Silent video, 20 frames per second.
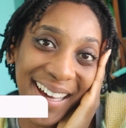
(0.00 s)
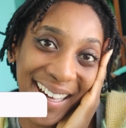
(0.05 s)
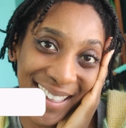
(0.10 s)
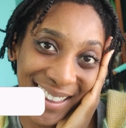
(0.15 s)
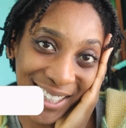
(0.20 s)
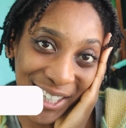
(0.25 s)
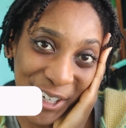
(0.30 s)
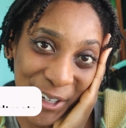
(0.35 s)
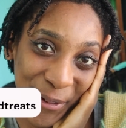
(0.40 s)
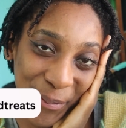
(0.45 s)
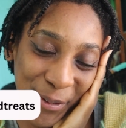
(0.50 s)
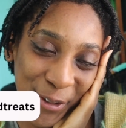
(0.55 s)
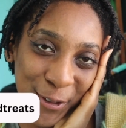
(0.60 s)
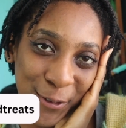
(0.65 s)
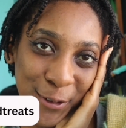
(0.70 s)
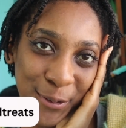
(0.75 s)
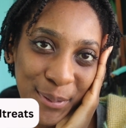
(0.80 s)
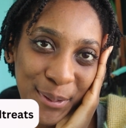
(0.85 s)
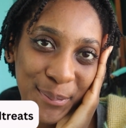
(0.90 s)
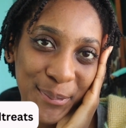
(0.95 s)
Hello
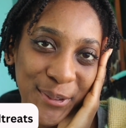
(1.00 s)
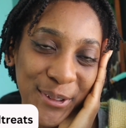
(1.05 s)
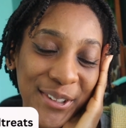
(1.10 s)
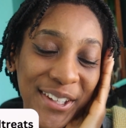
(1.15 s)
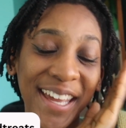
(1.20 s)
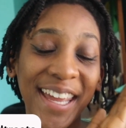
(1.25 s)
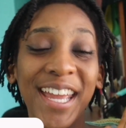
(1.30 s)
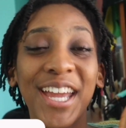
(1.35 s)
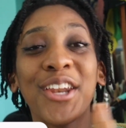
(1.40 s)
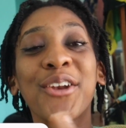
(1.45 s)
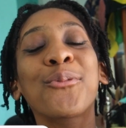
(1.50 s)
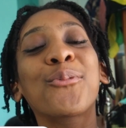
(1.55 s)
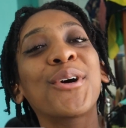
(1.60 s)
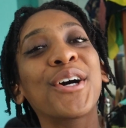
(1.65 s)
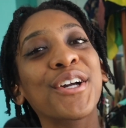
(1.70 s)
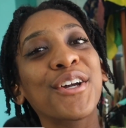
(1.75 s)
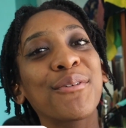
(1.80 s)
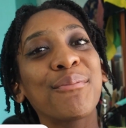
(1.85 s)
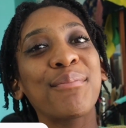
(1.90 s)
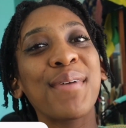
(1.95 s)
beautiful people and
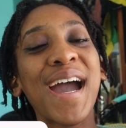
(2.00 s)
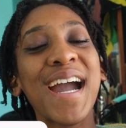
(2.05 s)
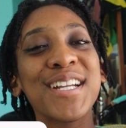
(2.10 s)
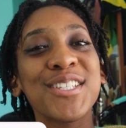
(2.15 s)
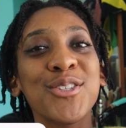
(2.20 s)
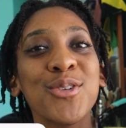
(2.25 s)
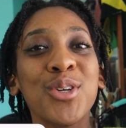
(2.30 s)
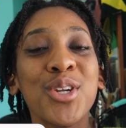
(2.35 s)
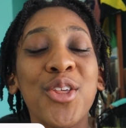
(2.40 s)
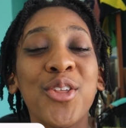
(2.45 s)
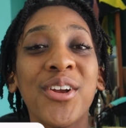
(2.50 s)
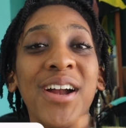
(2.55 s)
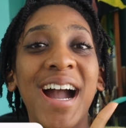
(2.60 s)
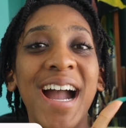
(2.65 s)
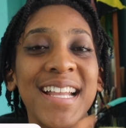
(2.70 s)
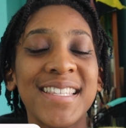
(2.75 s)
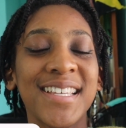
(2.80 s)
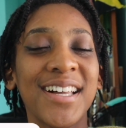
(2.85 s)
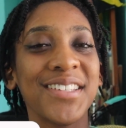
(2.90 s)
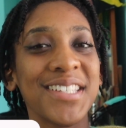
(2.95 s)
welcome back to another
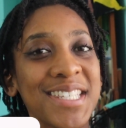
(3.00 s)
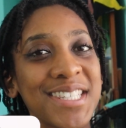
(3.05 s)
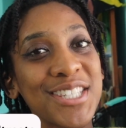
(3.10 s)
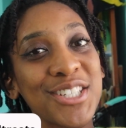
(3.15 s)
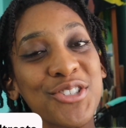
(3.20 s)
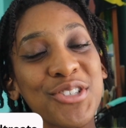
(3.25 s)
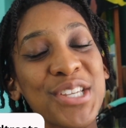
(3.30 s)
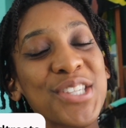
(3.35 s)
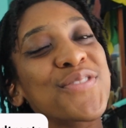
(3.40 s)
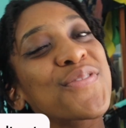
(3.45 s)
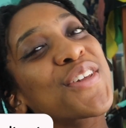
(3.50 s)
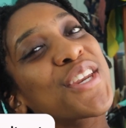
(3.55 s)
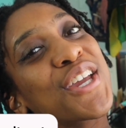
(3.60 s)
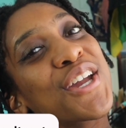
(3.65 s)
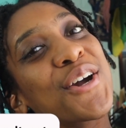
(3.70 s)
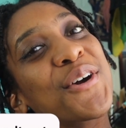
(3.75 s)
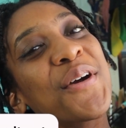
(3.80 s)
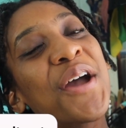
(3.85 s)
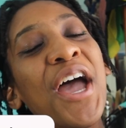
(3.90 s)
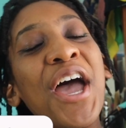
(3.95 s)
ital Eats and Treats
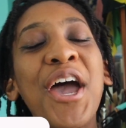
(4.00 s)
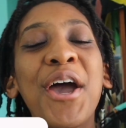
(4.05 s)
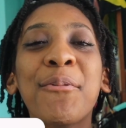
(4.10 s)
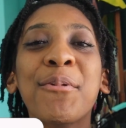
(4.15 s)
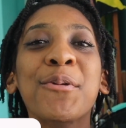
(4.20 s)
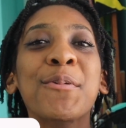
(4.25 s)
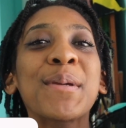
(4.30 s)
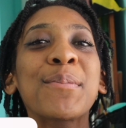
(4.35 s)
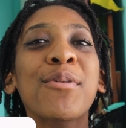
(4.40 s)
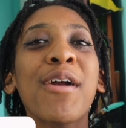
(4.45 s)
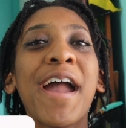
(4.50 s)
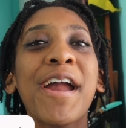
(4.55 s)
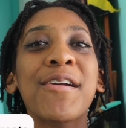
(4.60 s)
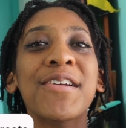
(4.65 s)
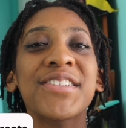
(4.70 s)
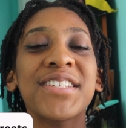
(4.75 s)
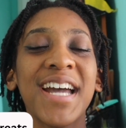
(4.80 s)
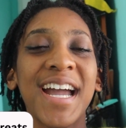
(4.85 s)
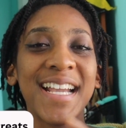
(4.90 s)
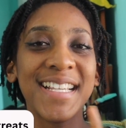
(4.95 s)
video where we
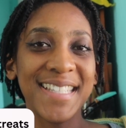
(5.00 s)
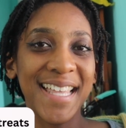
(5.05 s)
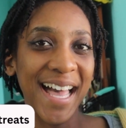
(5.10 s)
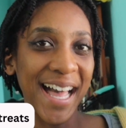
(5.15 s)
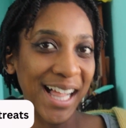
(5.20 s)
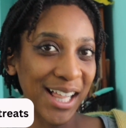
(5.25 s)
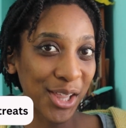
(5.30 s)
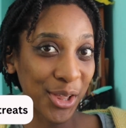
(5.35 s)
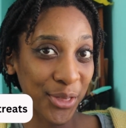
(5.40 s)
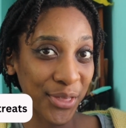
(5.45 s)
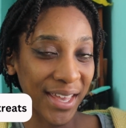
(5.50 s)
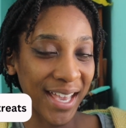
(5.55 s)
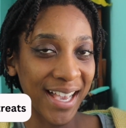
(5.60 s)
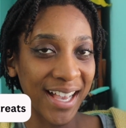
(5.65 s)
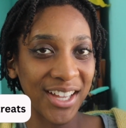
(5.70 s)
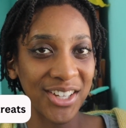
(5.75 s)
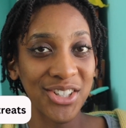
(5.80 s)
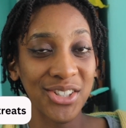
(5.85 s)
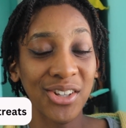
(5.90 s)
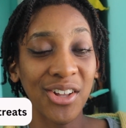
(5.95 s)
prioritize health
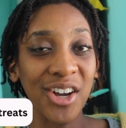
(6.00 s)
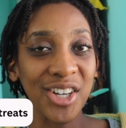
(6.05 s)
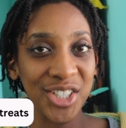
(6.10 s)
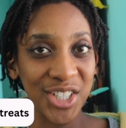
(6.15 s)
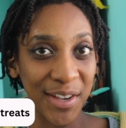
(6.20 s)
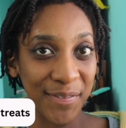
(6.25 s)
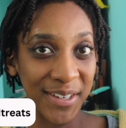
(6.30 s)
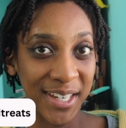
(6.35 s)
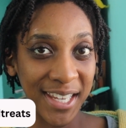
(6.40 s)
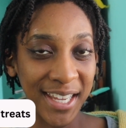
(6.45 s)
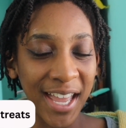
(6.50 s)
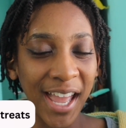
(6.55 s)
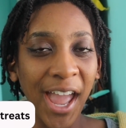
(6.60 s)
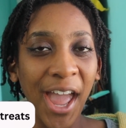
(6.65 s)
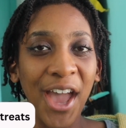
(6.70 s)
and longevity.